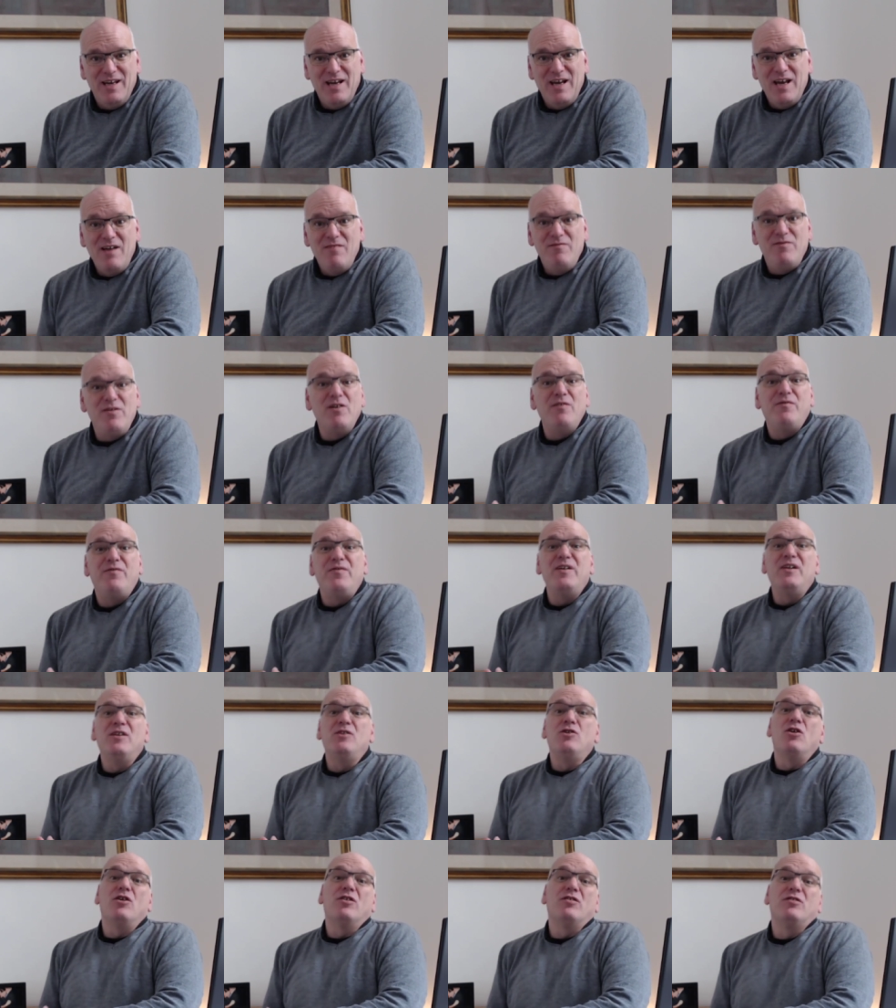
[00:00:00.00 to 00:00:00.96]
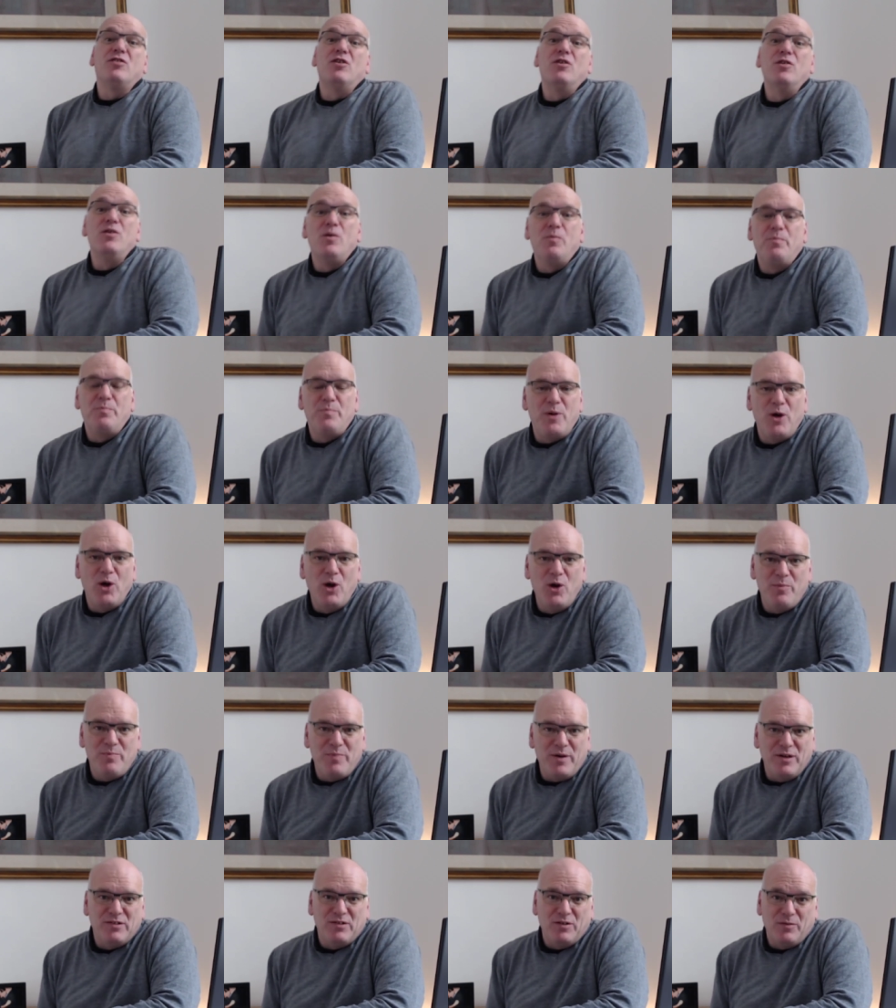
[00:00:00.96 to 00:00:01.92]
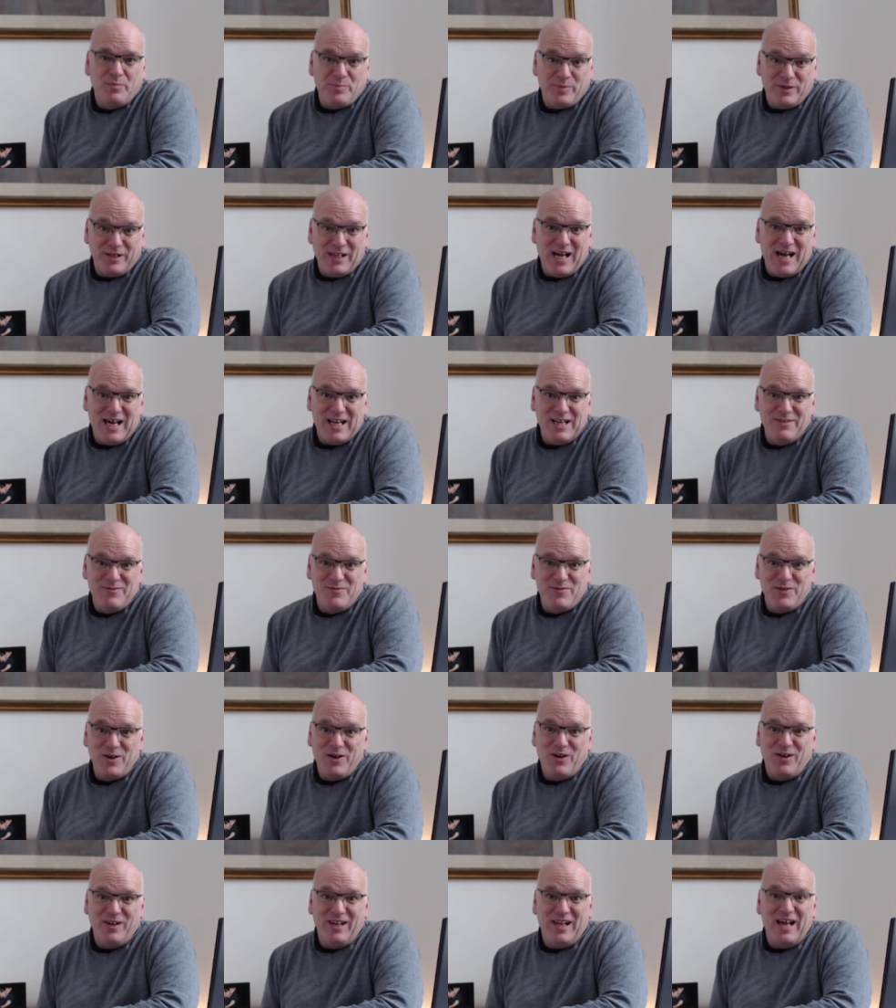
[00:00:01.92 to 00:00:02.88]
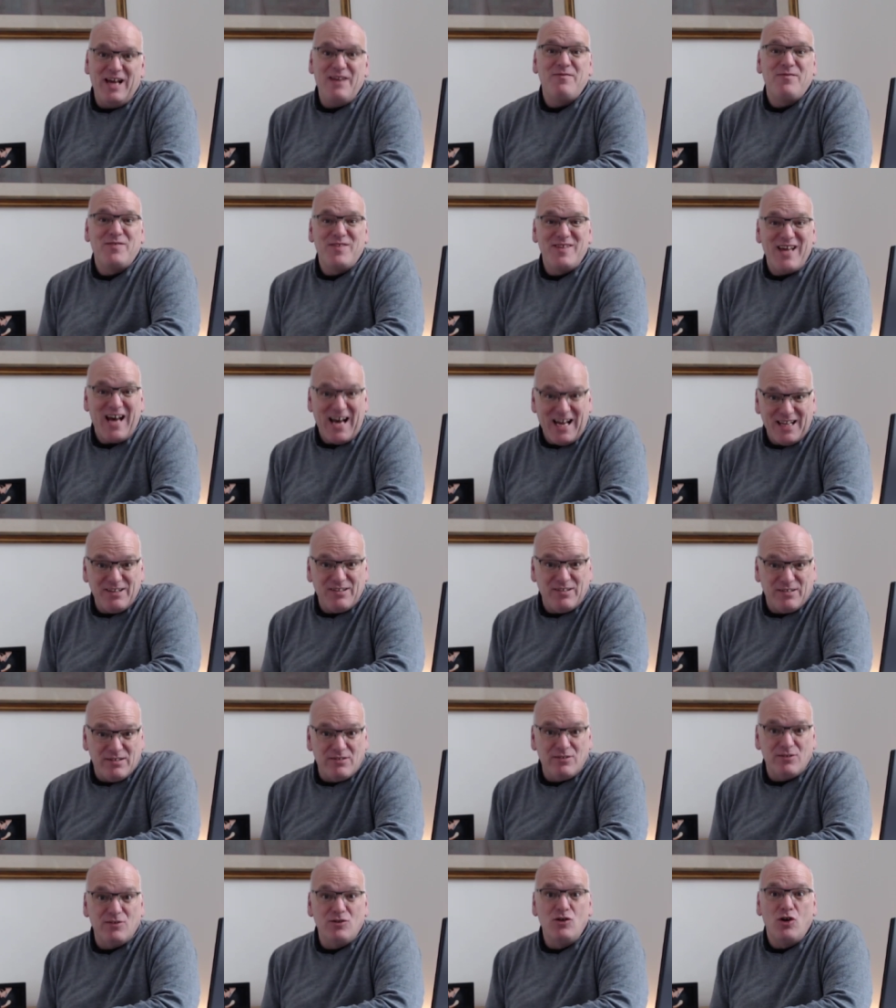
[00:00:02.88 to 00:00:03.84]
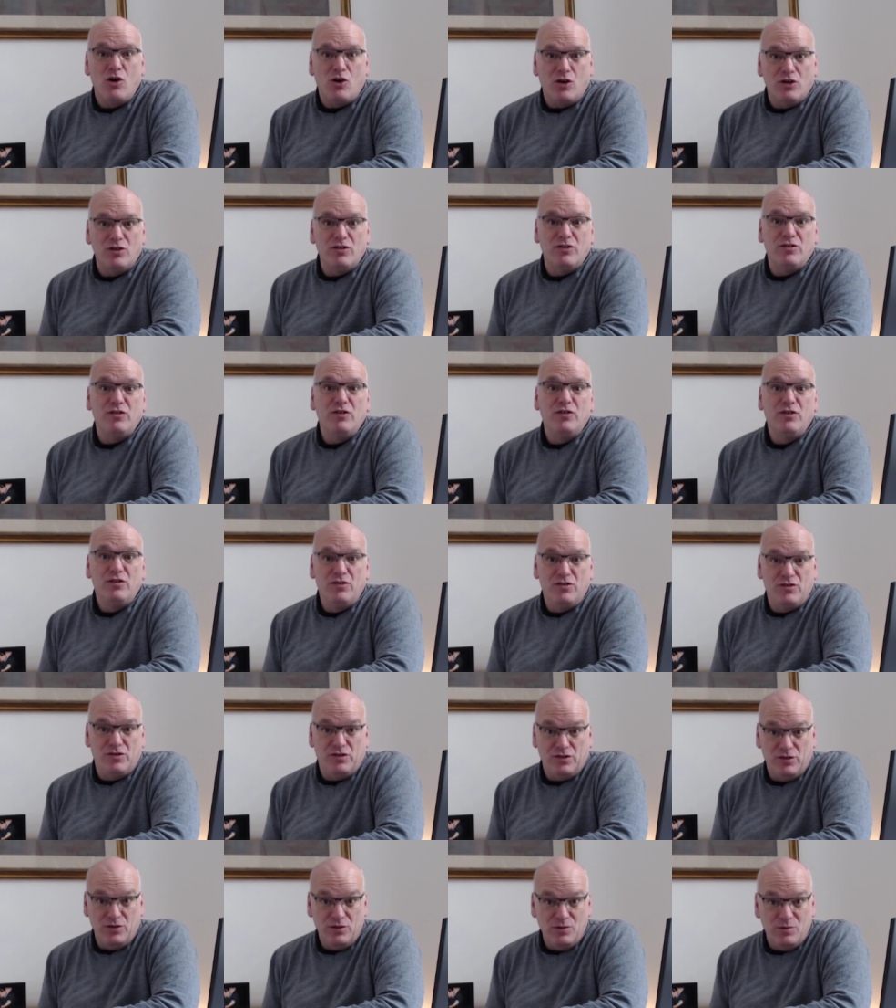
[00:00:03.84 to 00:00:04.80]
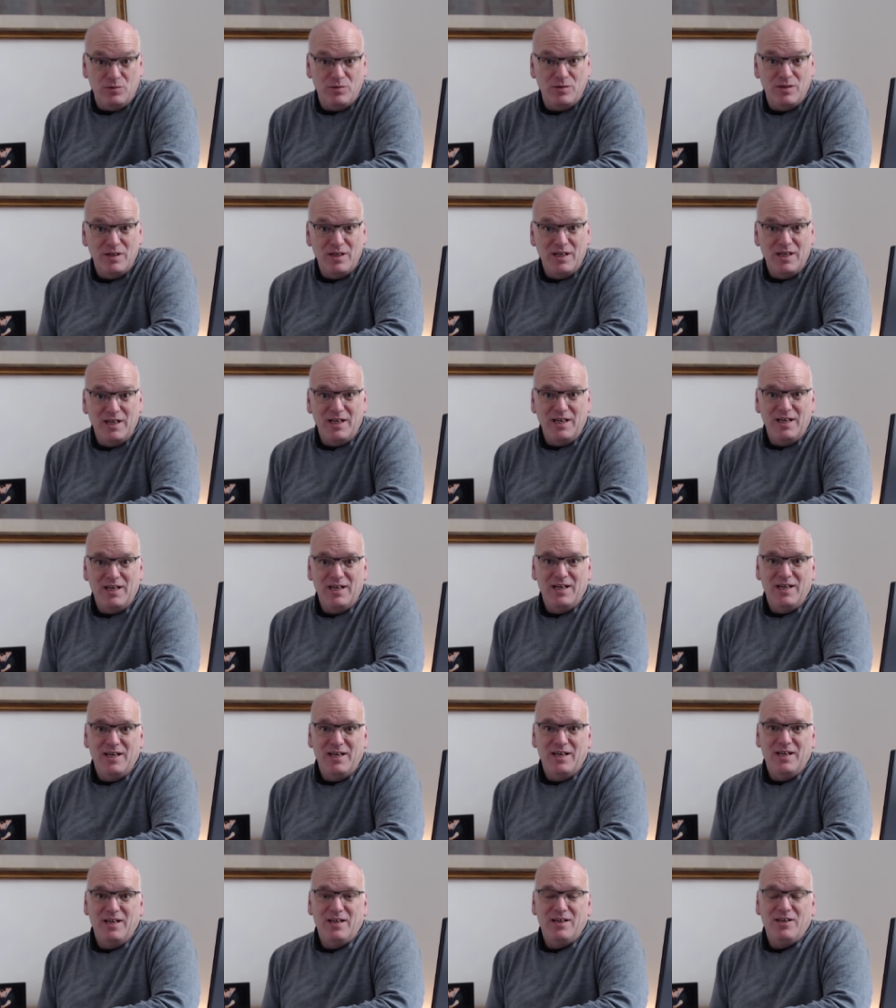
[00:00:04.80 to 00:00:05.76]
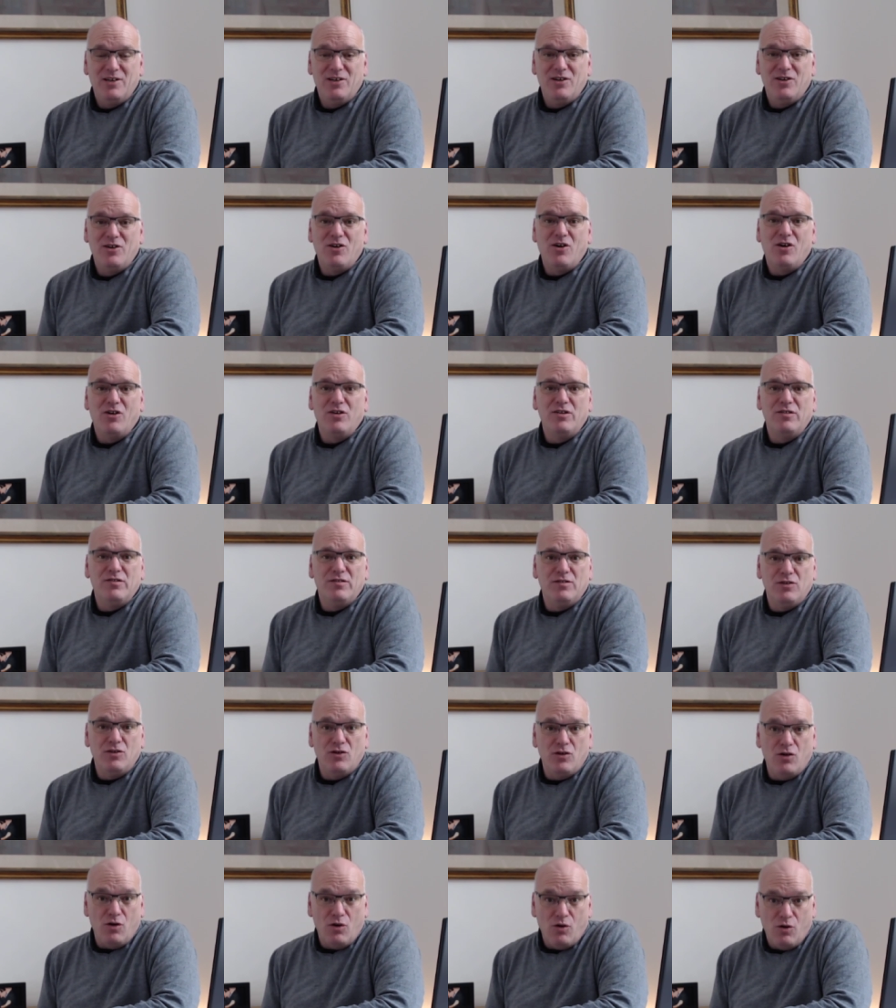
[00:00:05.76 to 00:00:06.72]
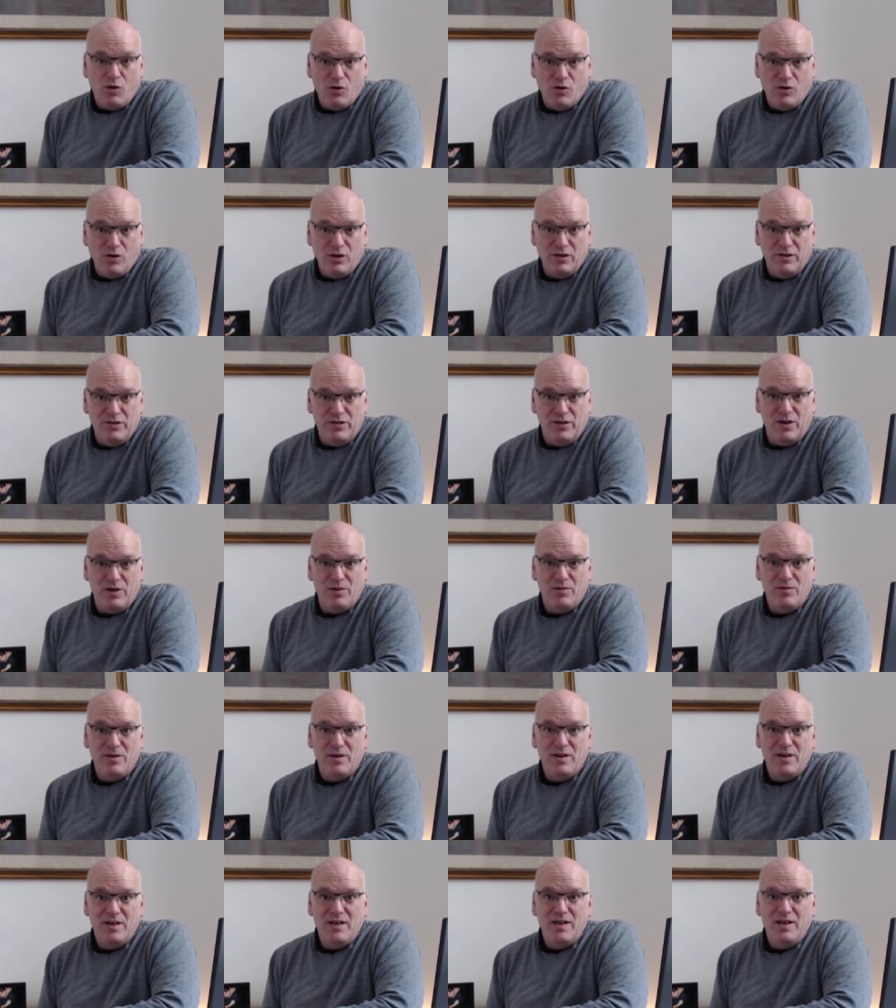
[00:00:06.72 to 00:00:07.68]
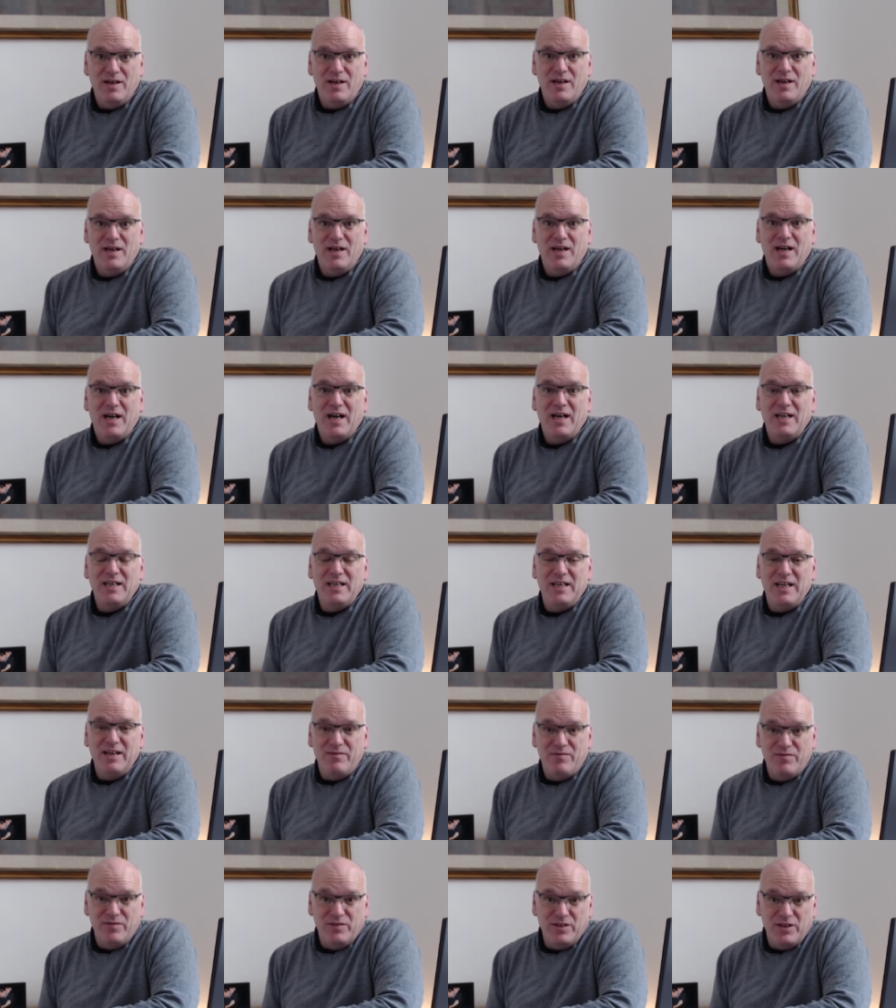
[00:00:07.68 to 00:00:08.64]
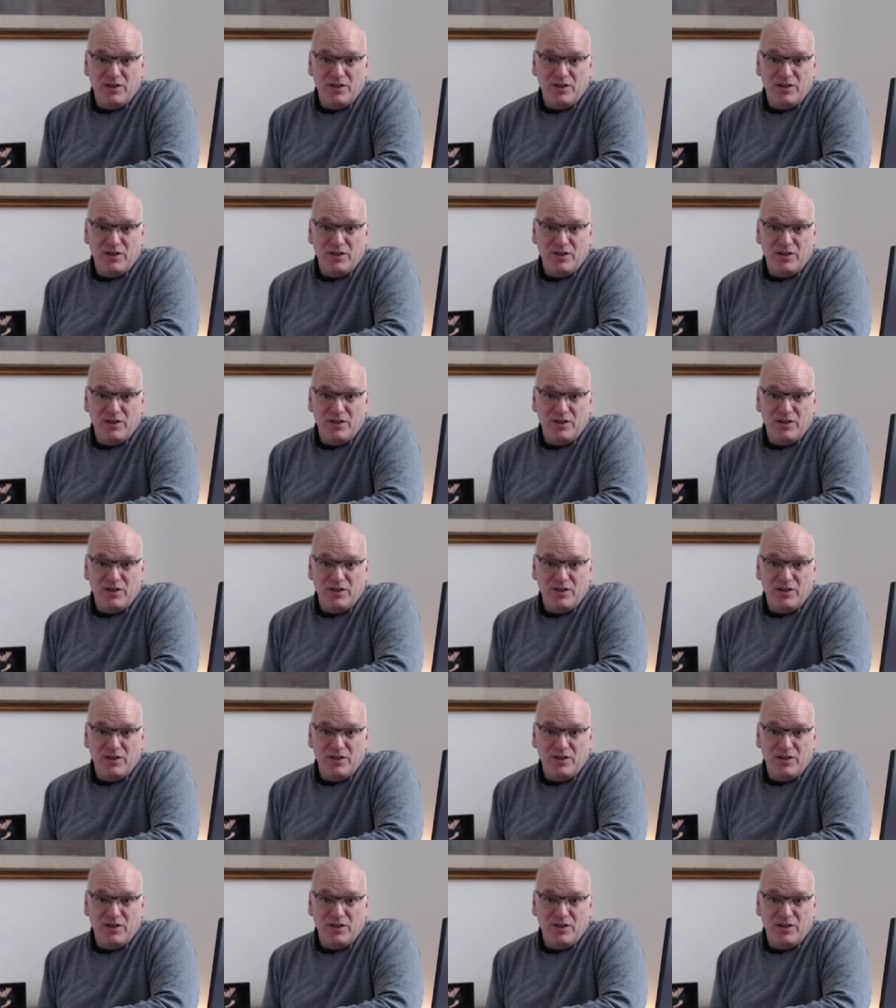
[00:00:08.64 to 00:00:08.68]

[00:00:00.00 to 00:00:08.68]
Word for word: If you feel God's got no purpose or plan for your life, that's not true. God has called you and given the